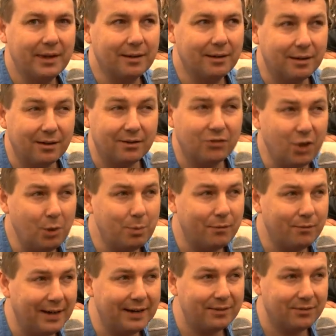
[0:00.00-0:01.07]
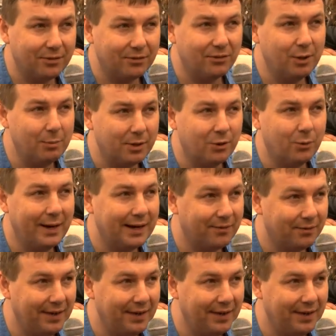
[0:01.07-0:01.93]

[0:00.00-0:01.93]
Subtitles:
to the super fast and super quick